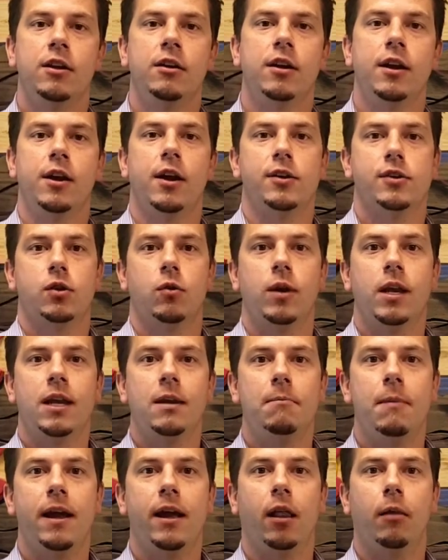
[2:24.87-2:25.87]
You can also
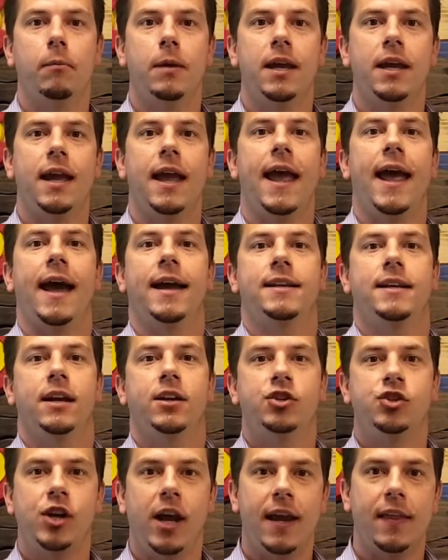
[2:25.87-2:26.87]
email me at
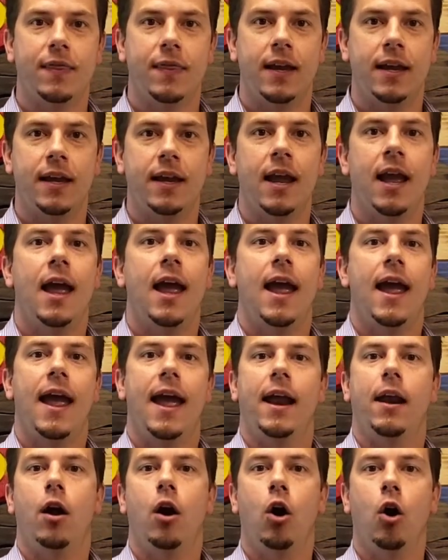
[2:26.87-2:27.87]
jathan
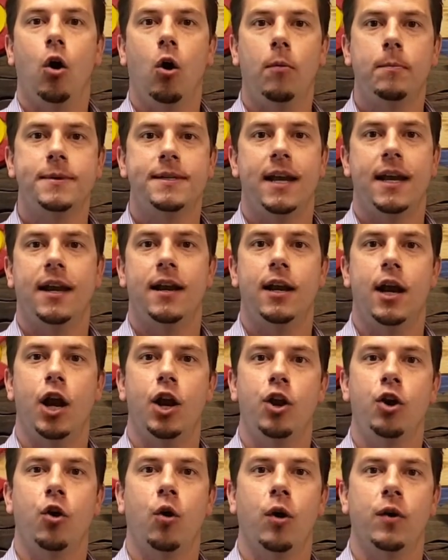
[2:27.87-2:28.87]
at
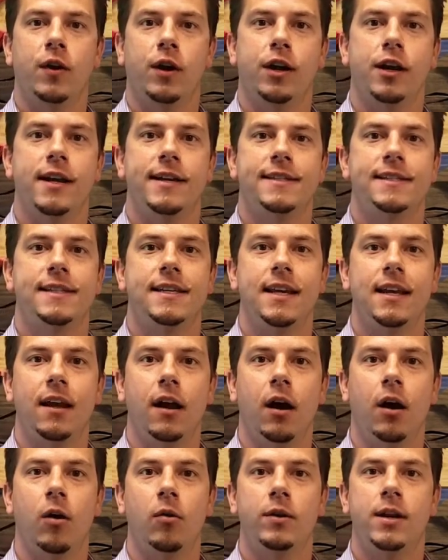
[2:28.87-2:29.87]

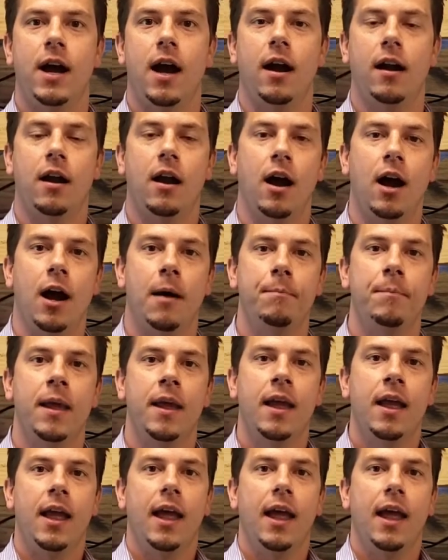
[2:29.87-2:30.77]
homesinnorthernco.com.